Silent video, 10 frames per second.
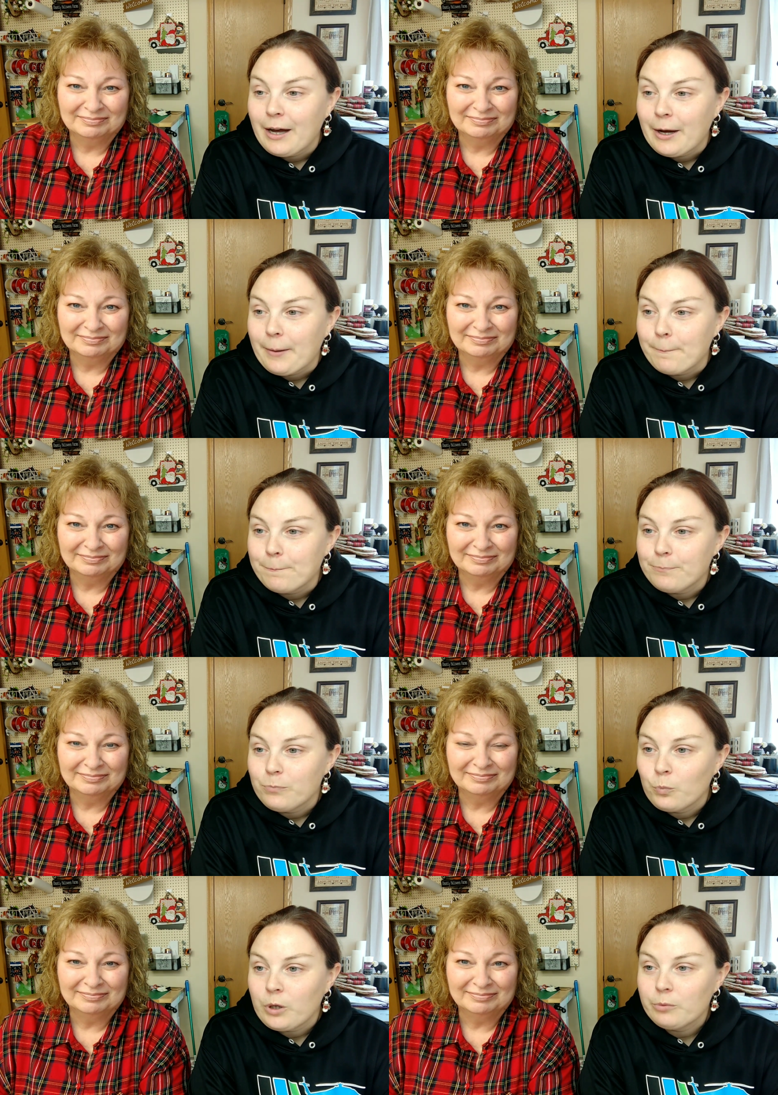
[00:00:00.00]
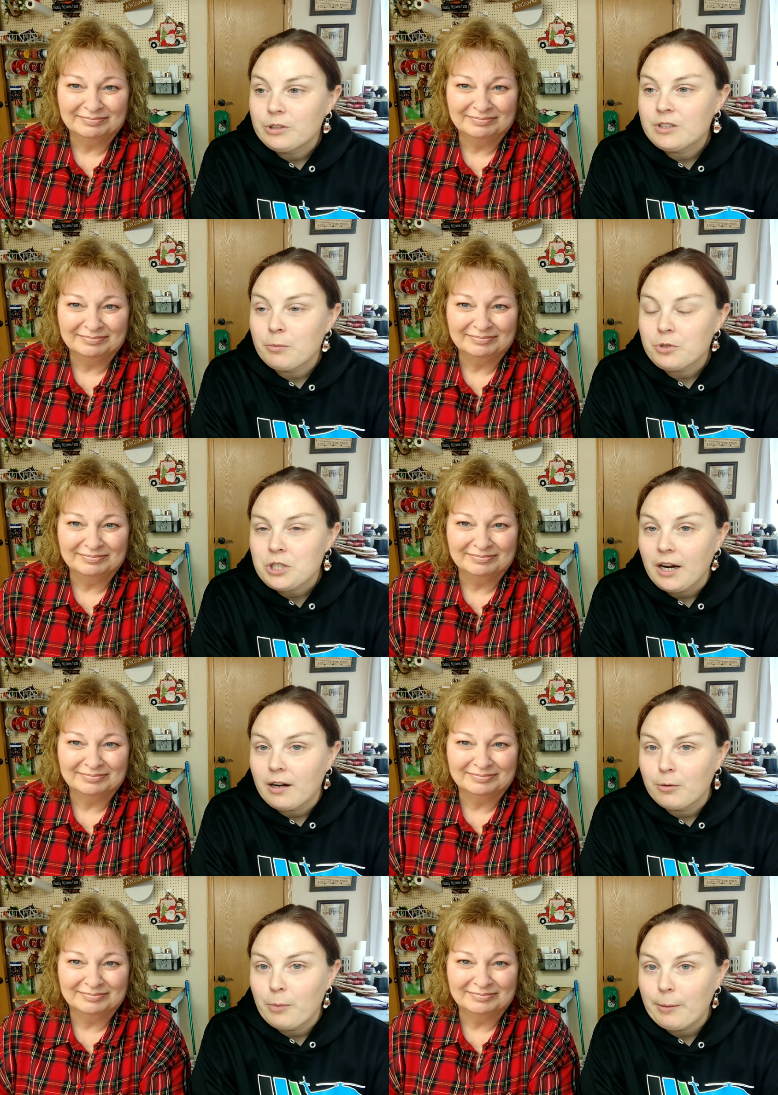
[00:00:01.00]
Speaker 1: Um, we will double
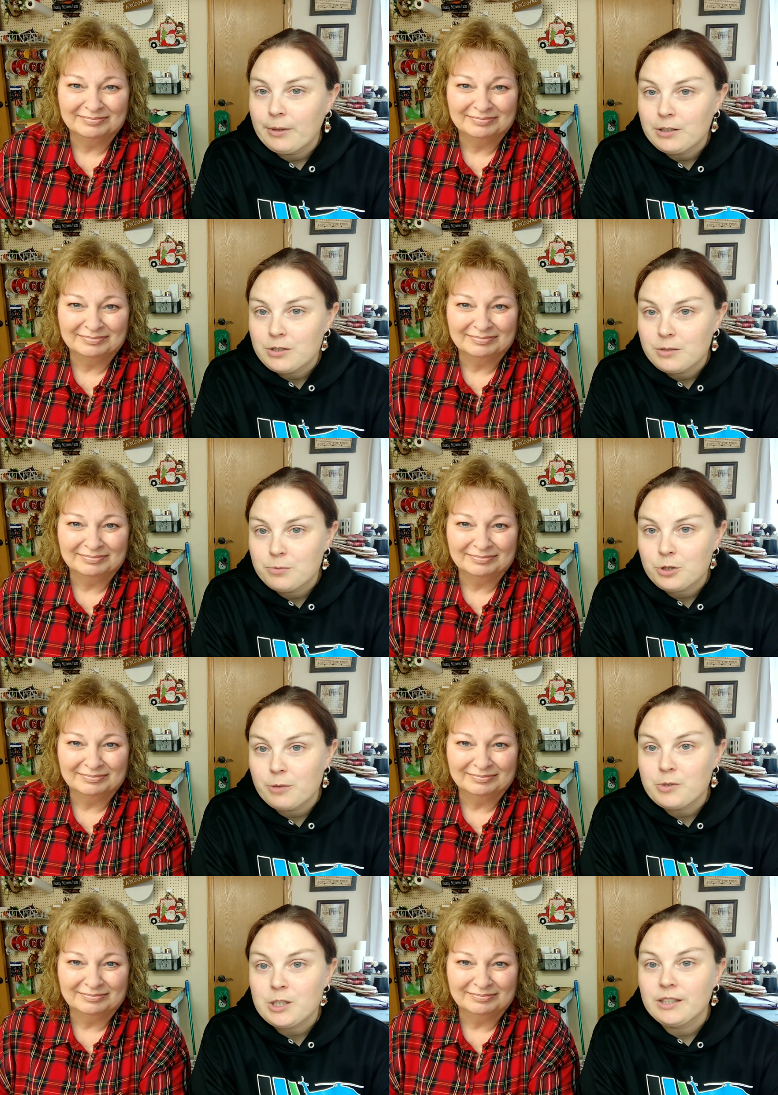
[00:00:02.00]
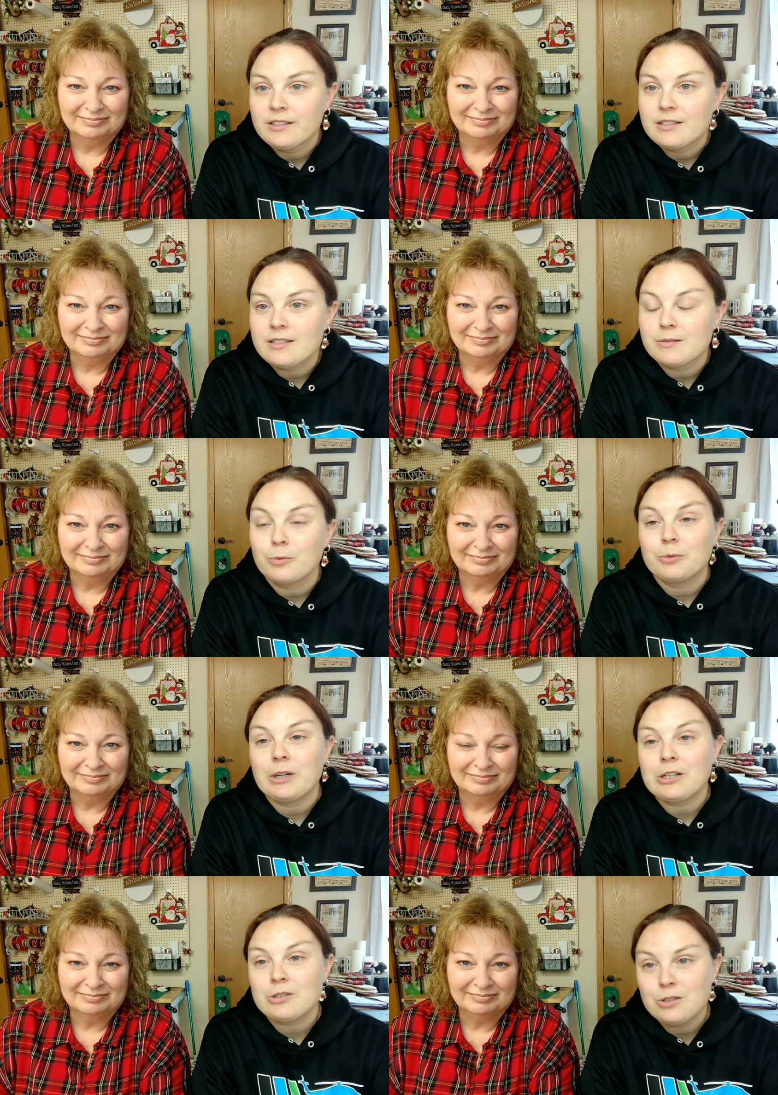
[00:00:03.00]
check public subscriptions when
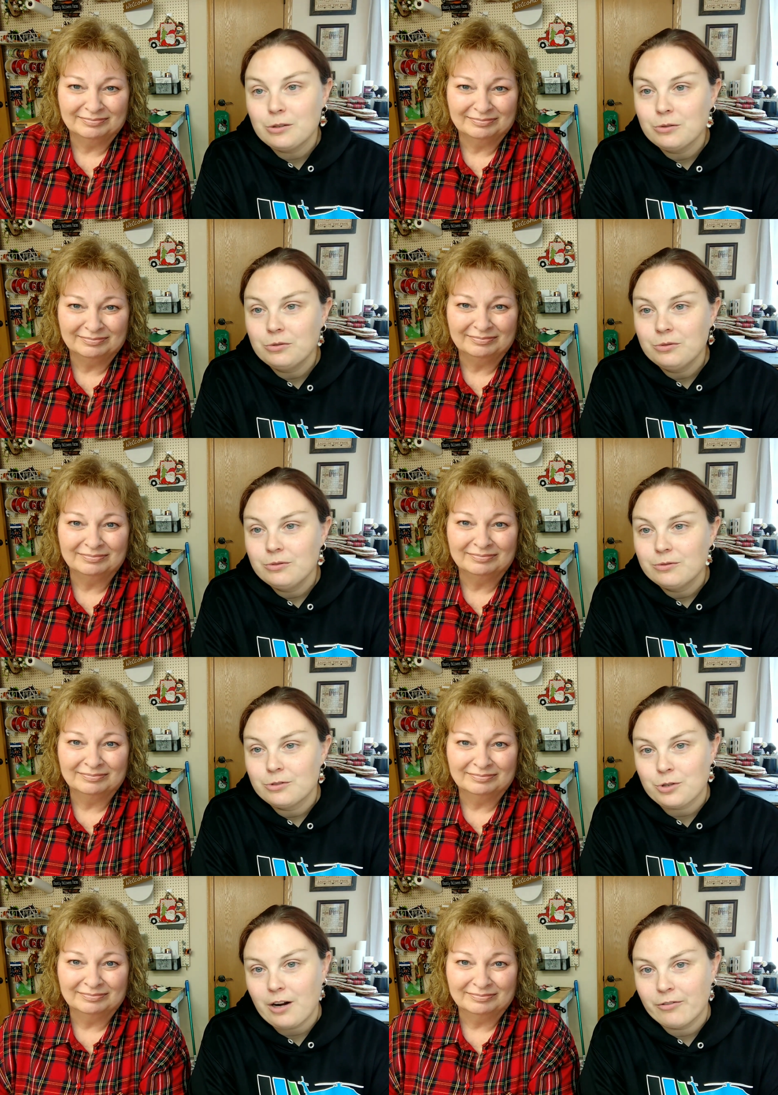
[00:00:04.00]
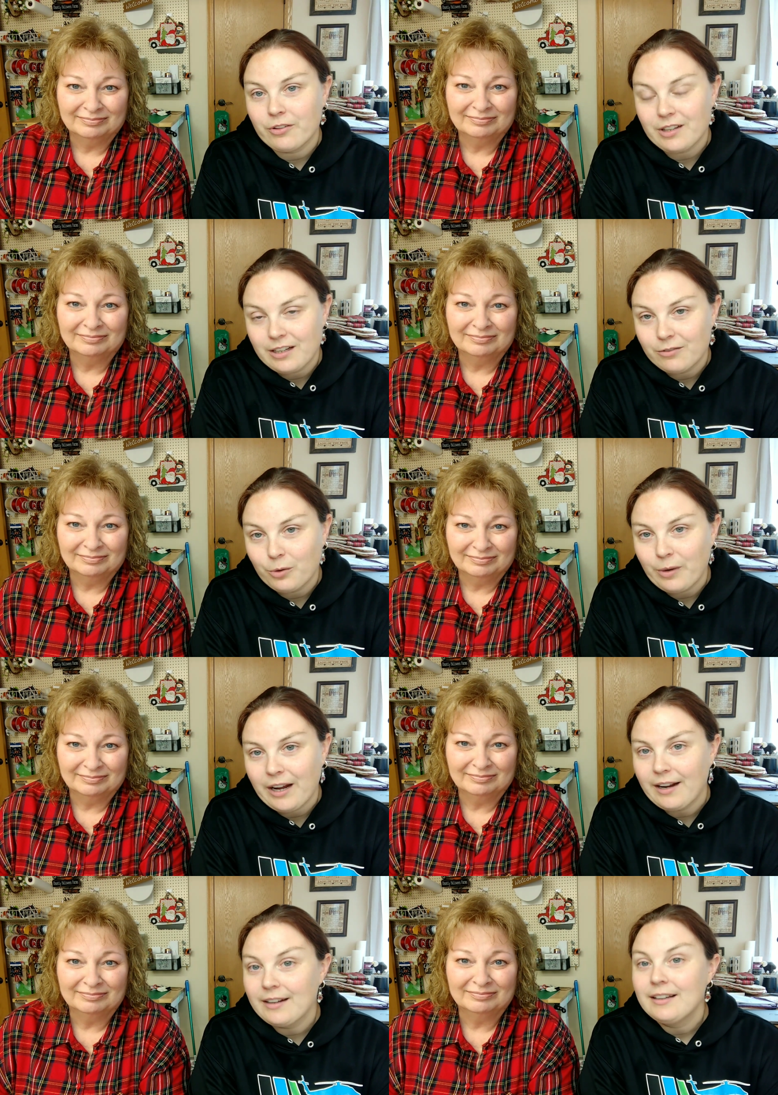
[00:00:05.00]
we do draw for the
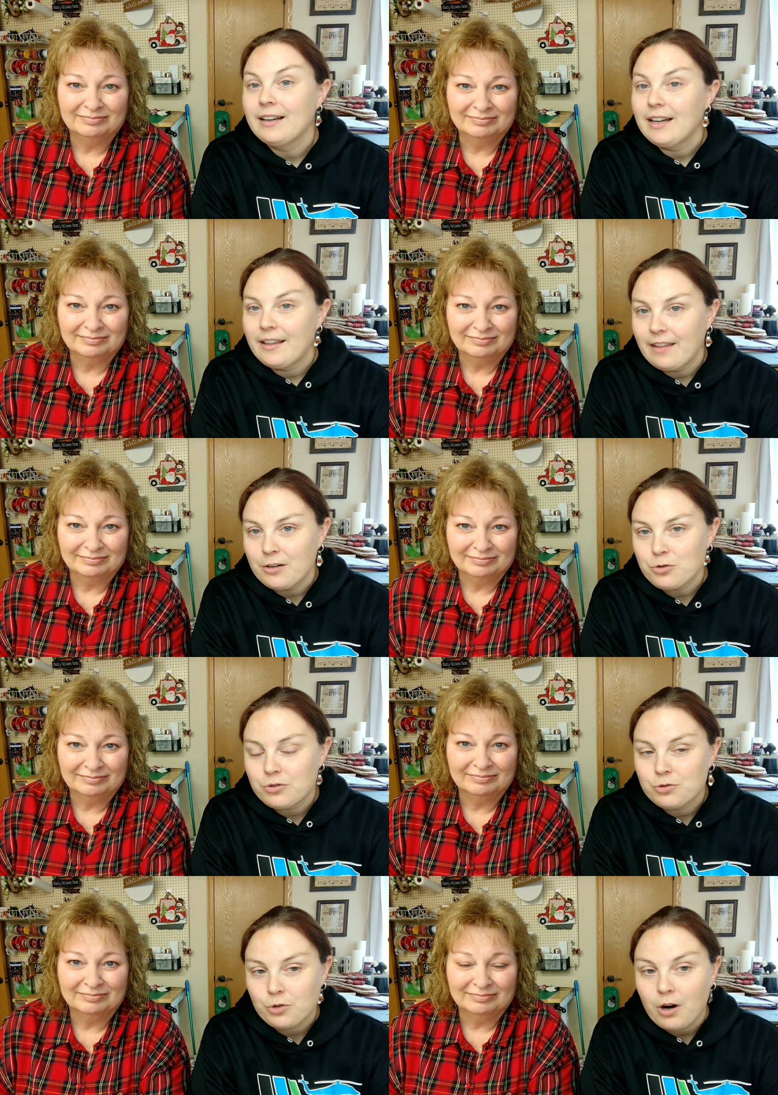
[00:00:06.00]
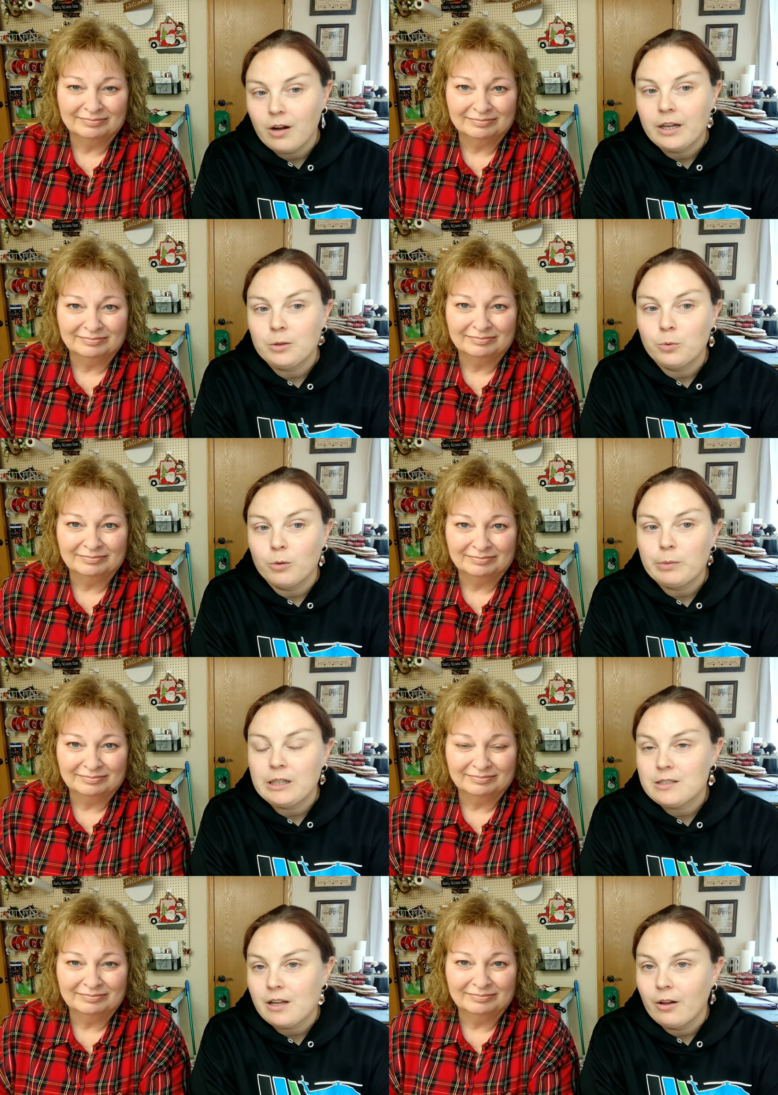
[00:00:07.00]
giveaway and that drawing won't
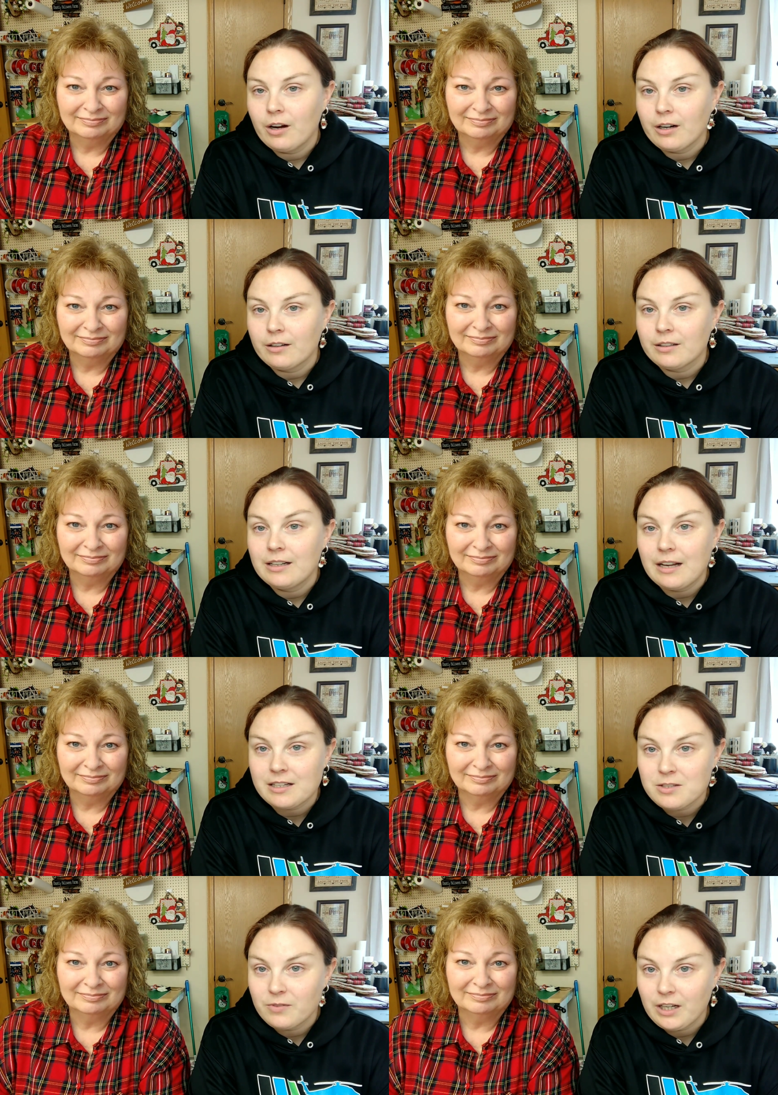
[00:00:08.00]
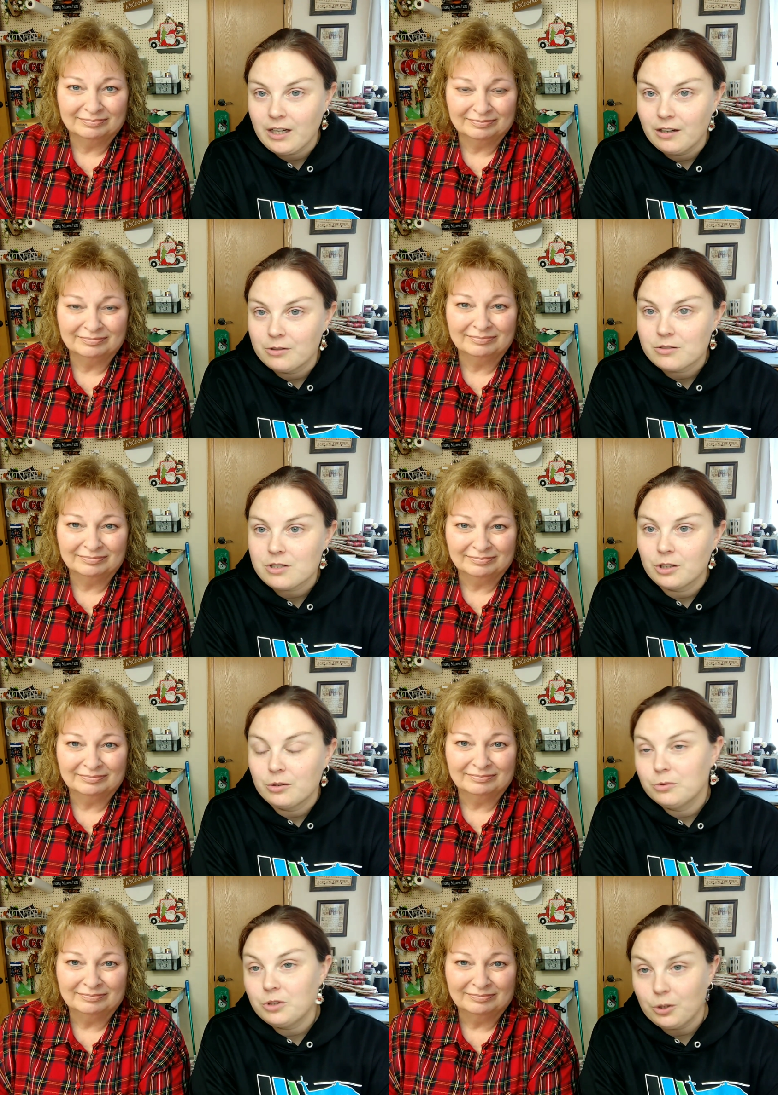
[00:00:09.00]
be until our next video. So
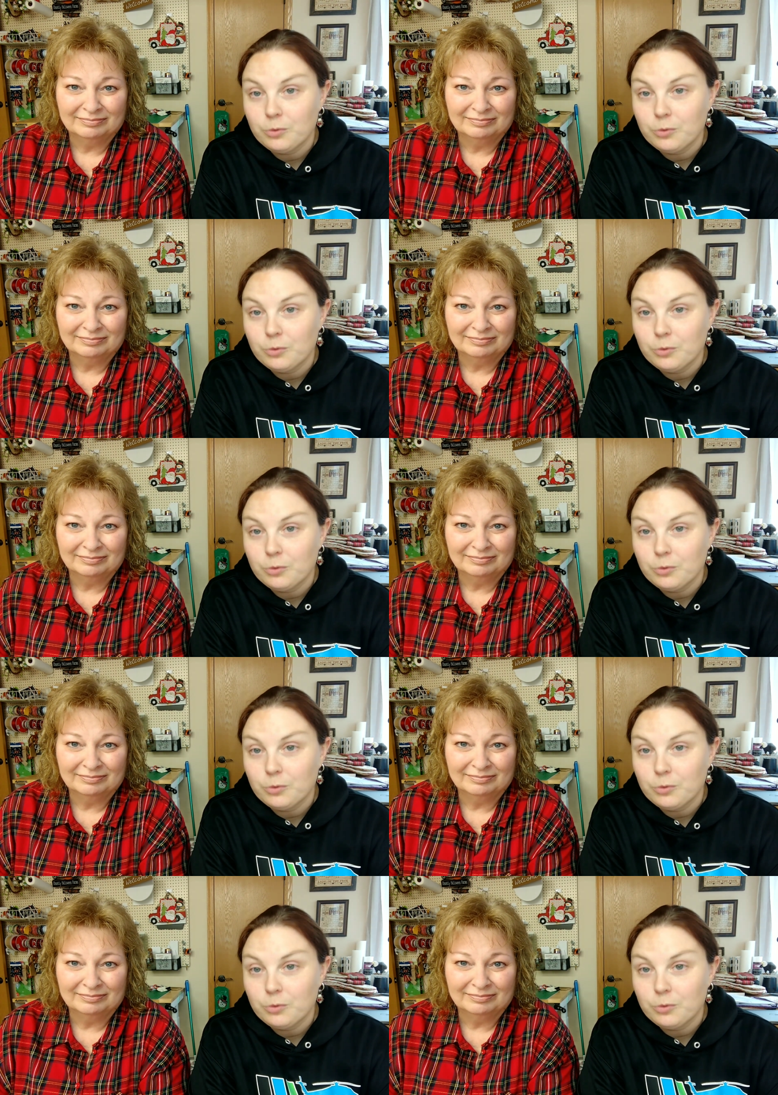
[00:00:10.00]
you,